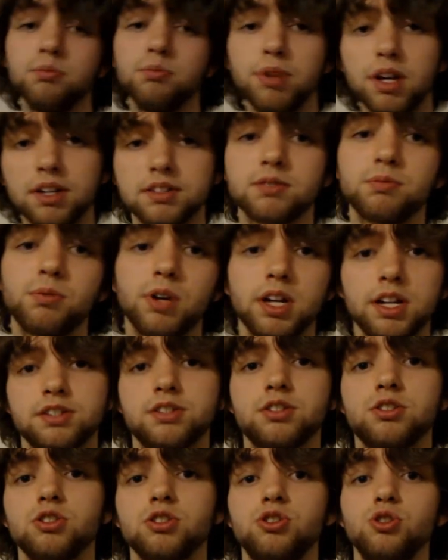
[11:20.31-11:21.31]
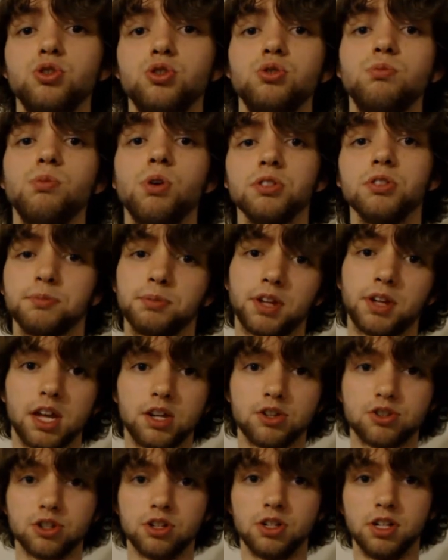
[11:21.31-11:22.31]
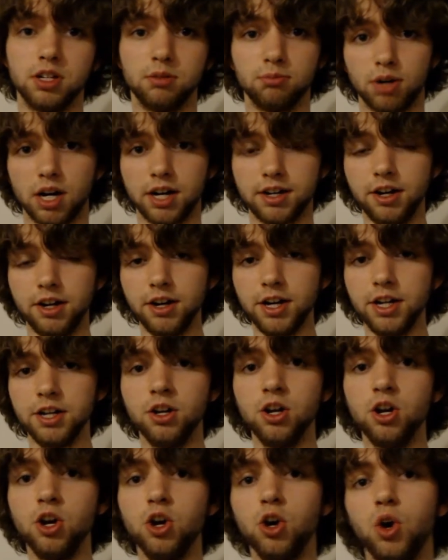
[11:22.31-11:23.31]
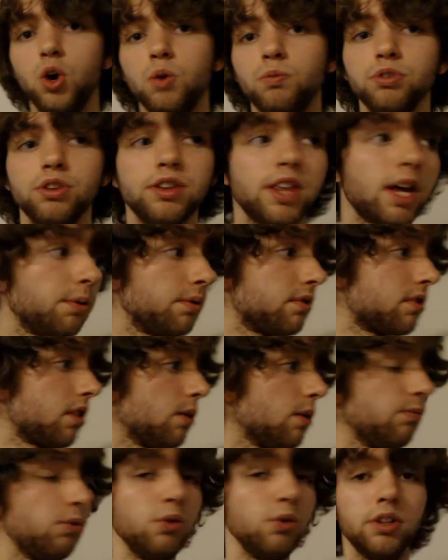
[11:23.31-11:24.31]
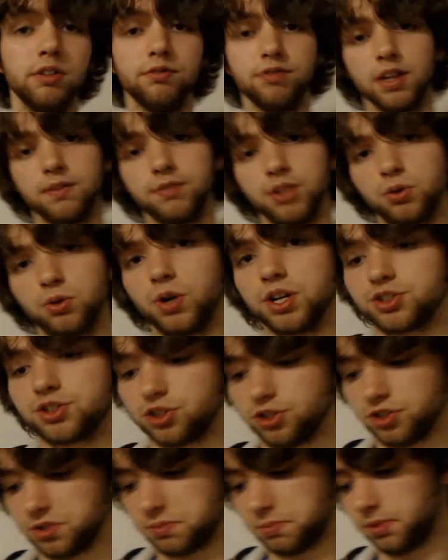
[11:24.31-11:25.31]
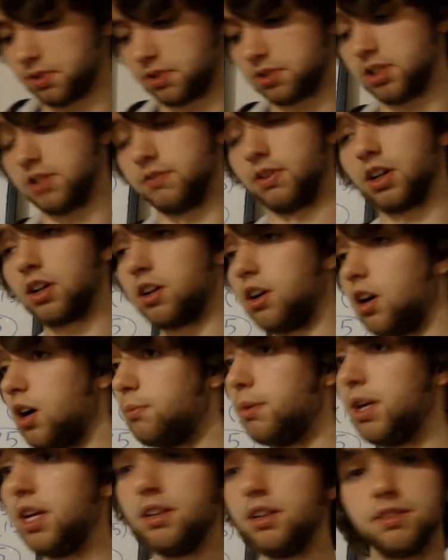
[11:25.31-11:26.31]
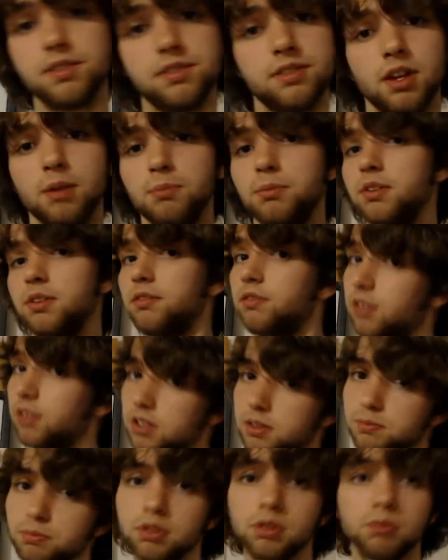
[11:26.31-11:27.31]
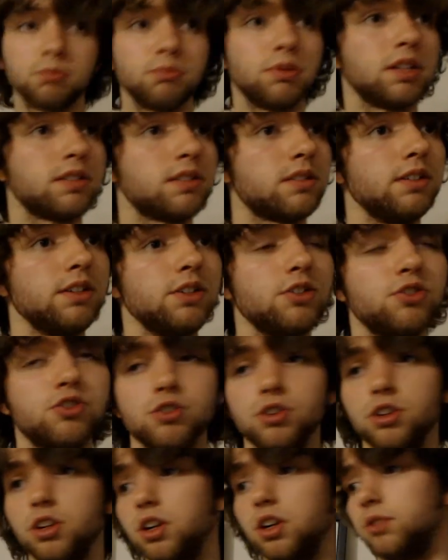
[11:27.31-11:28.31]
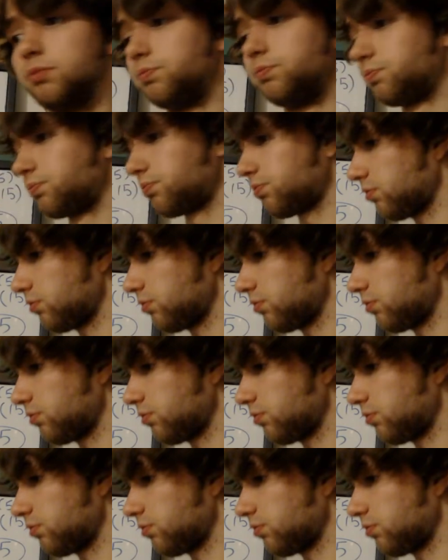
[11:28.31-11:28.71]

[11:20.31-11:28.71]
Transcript: are the best ways to do multiplication in binary. Hopefully that was helpful, and if you have any questions, please leave a comment, send me a Facebook message, or a...